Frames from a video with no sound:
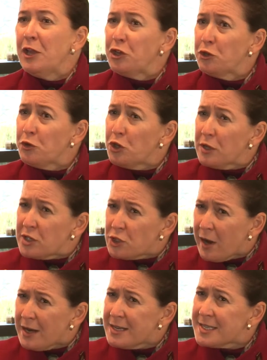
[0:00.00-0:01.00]
it's
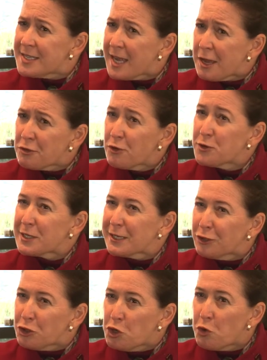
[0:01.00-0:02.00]
to understand those
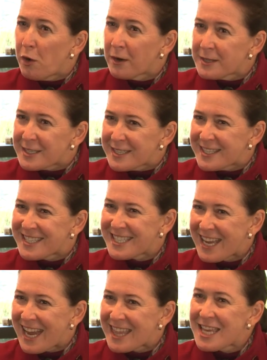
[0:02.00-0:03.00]
little nuances.
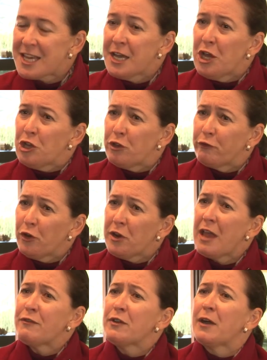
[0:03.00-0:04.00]
I think you've got to
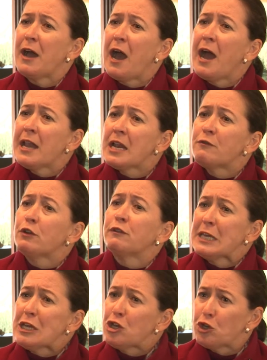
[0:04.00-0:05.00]
have a high level of
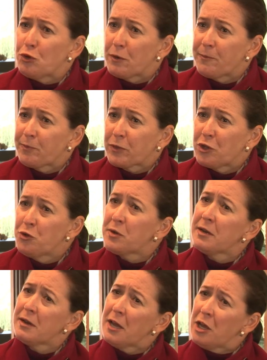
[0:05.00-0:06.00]
EQ. You
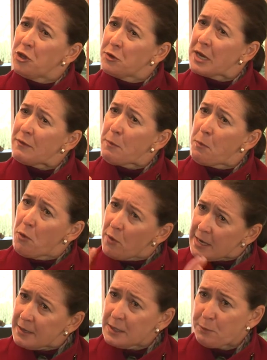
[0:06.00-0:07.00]
can have a
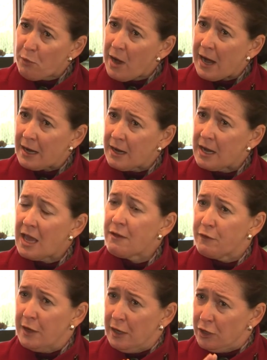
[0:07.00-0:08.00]
brilliant brain and
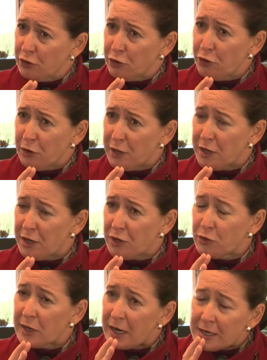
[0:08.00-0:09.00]
have, you know,
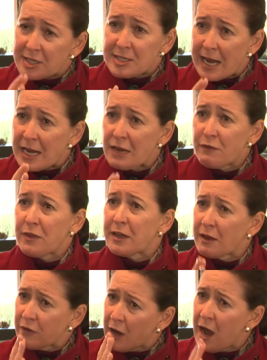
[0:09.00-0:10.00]
you could understand everything and have an